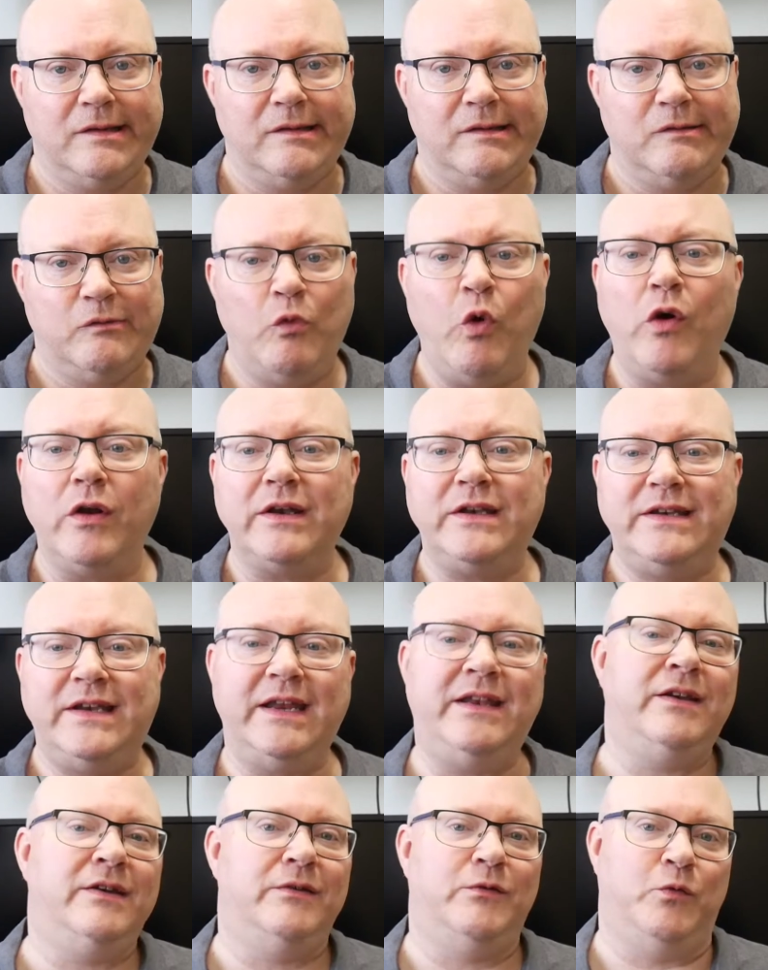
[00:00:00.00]
What
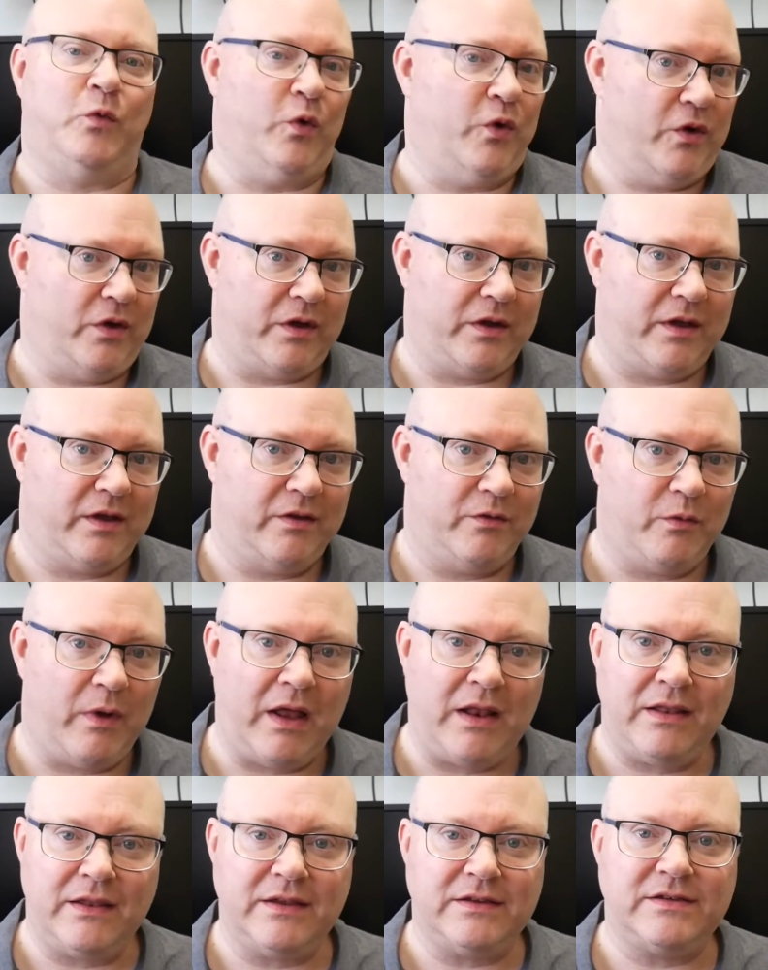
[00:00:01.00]
didn't work?
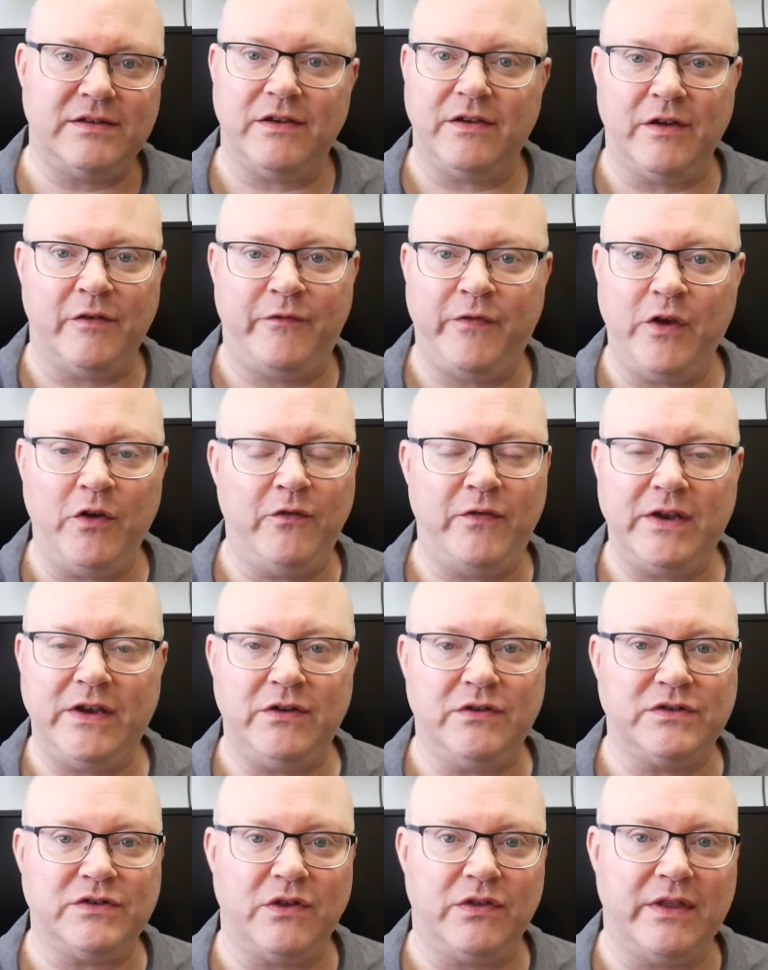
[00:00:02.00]
Well, there's a few
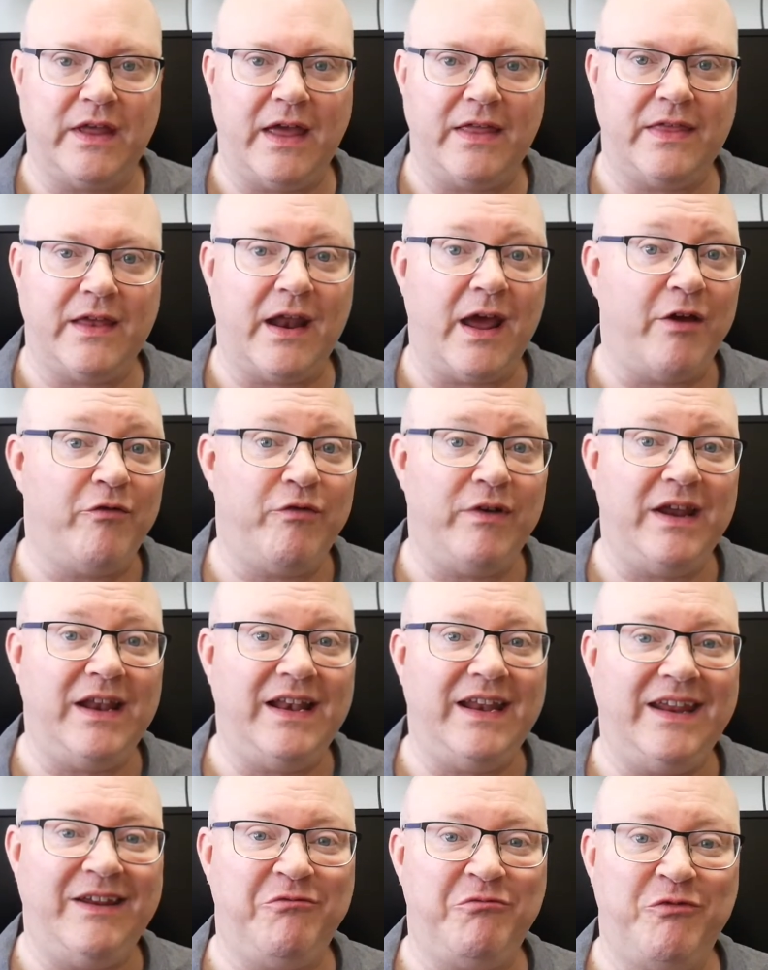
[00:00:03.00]
videos on there that I
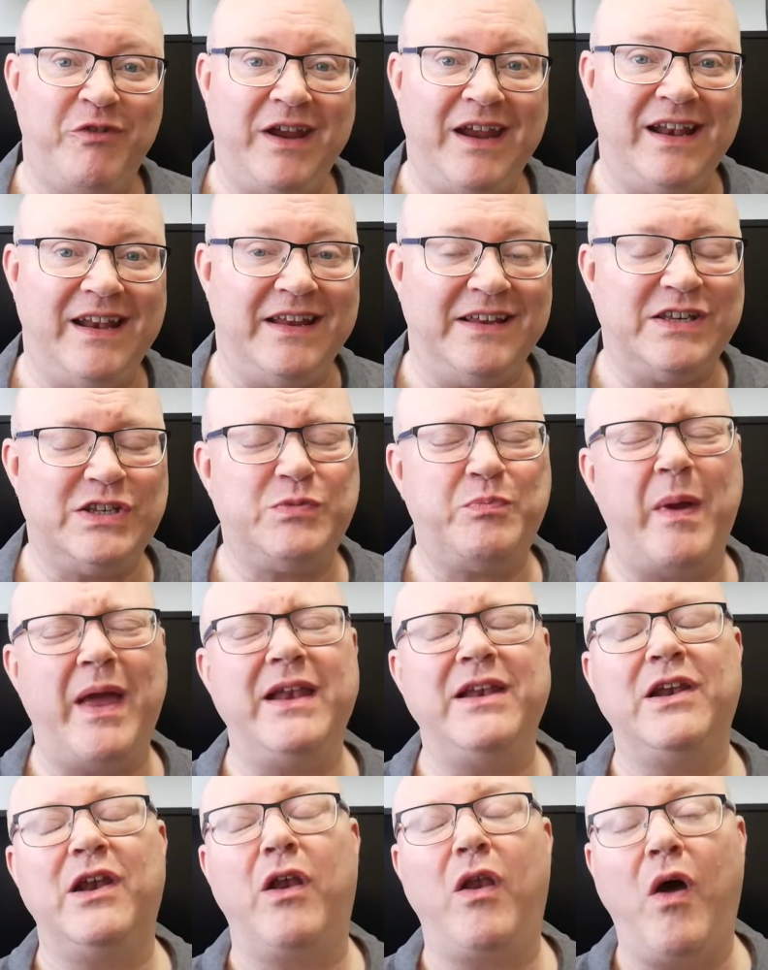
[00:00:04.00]
really
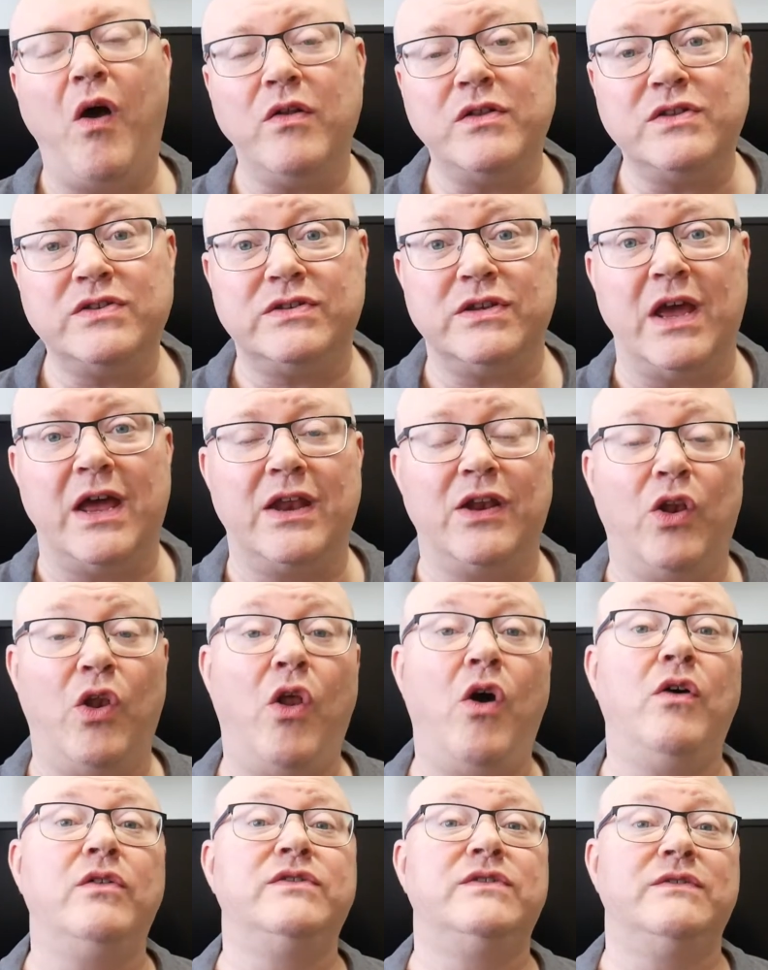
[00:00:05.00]
spent lots and
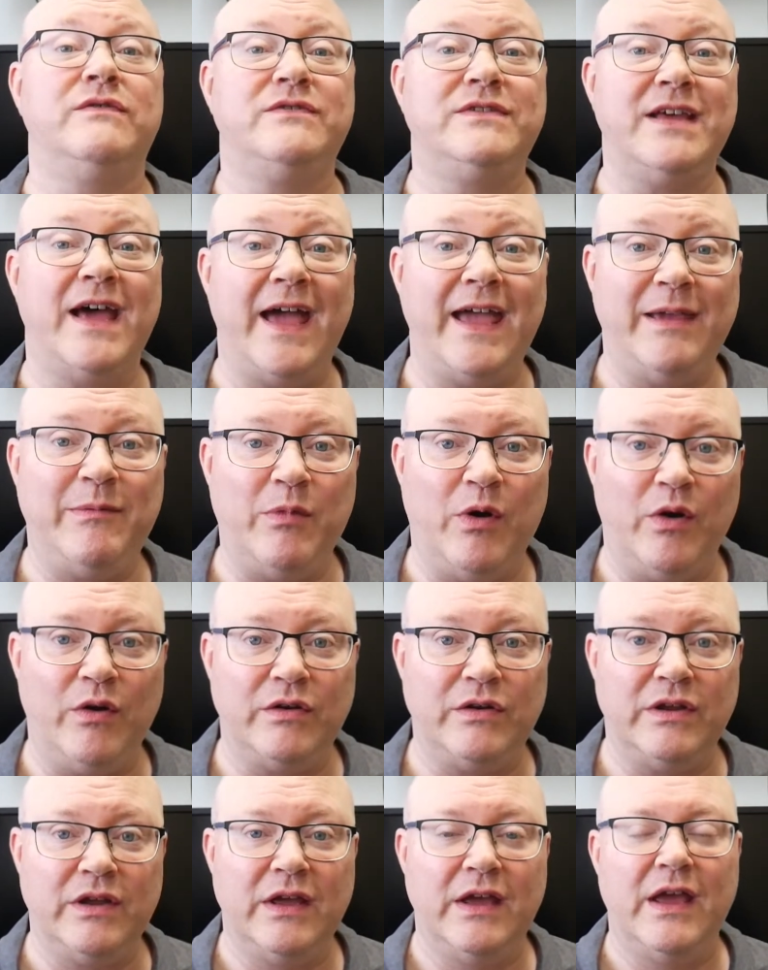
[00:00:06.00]
lots of time
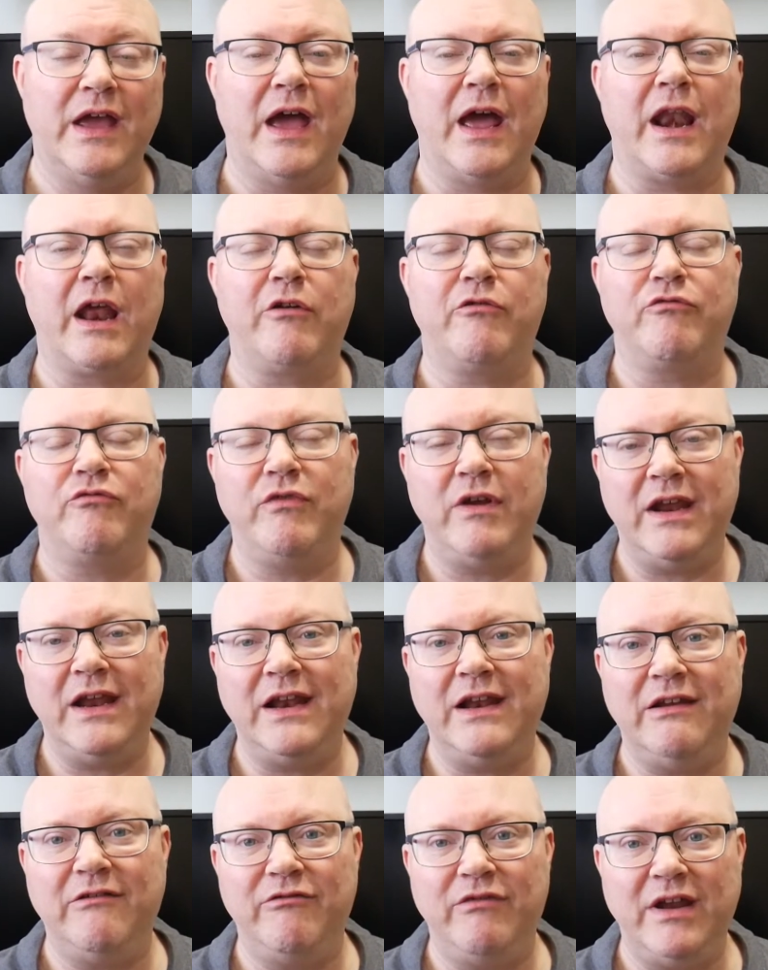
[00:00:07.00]
on, and I
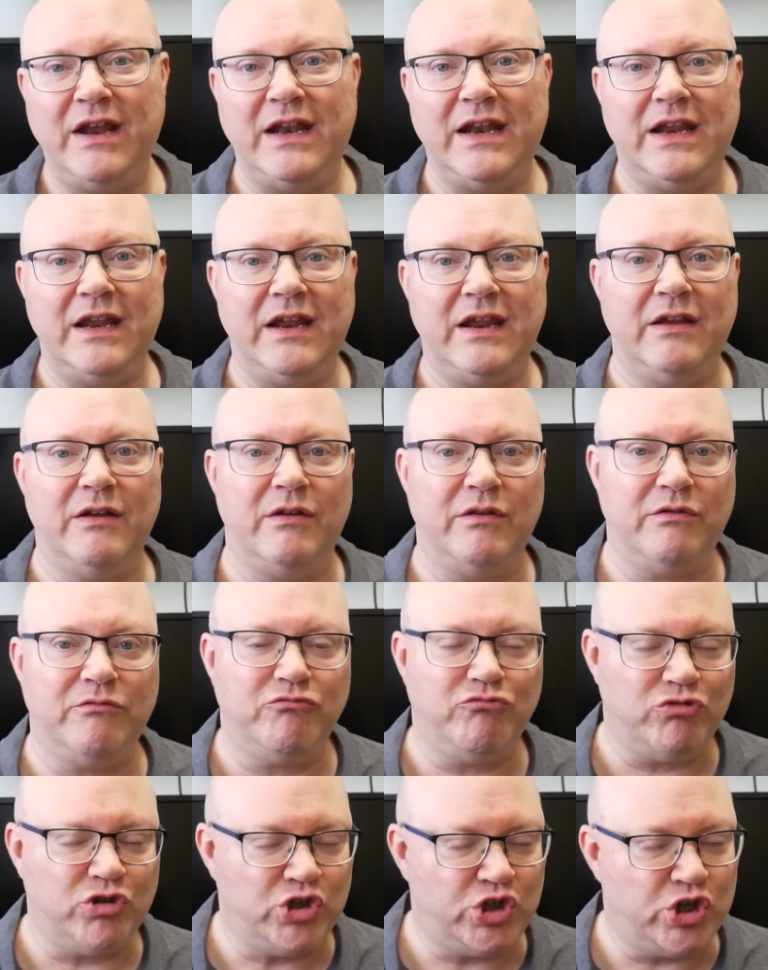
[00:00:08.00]
really
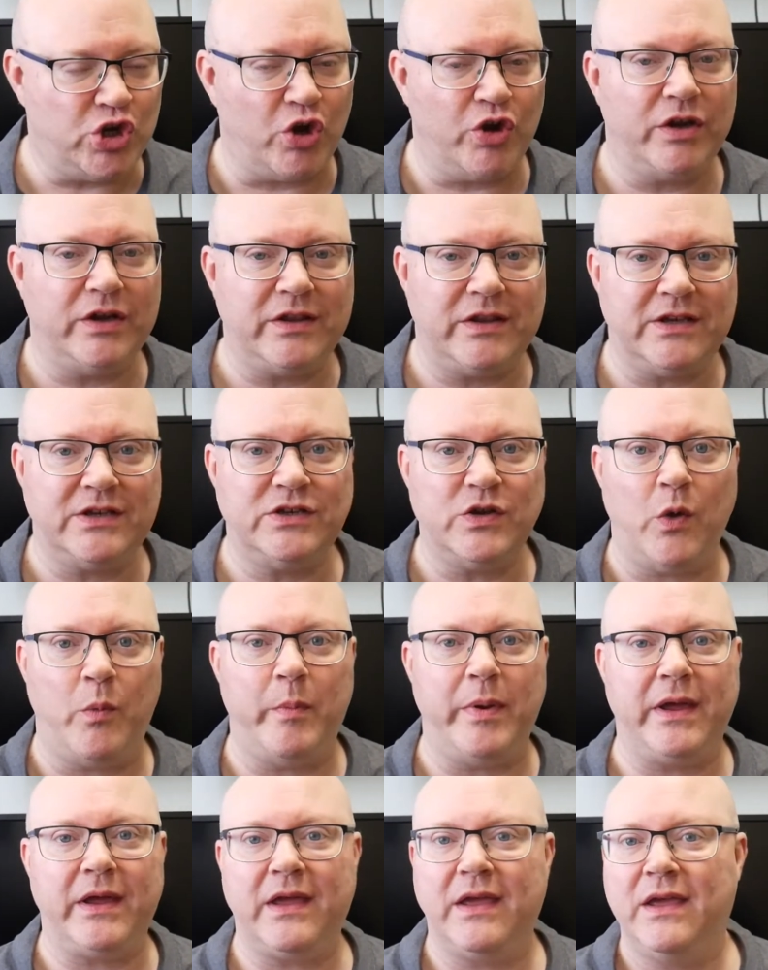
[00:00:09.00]
enjoyed the
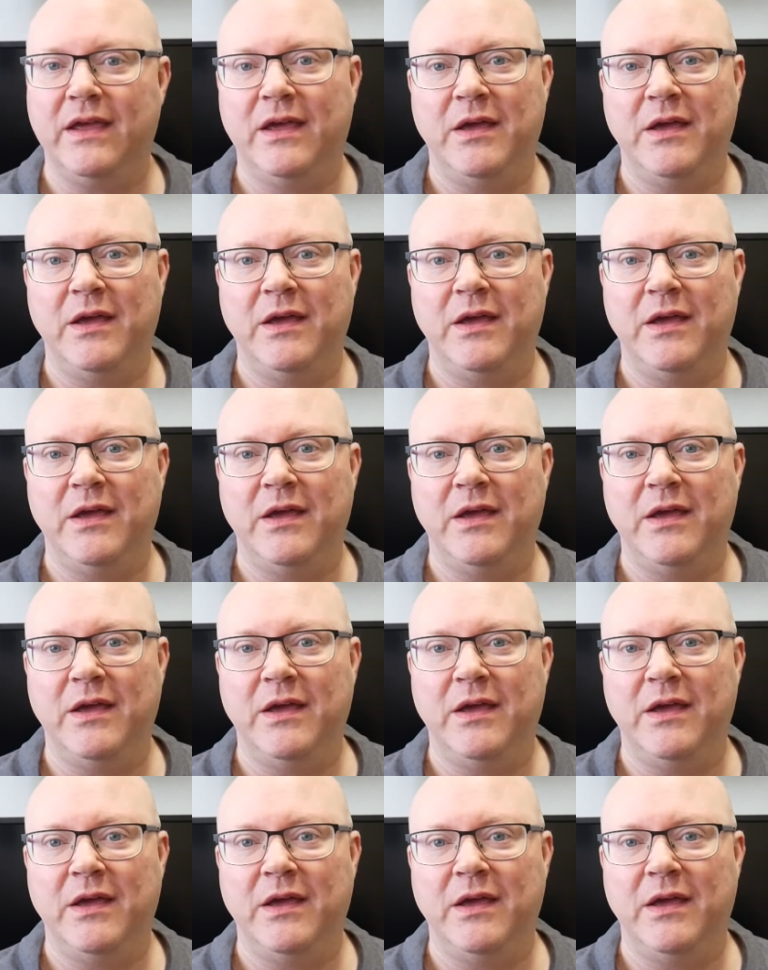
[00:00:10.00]
topic,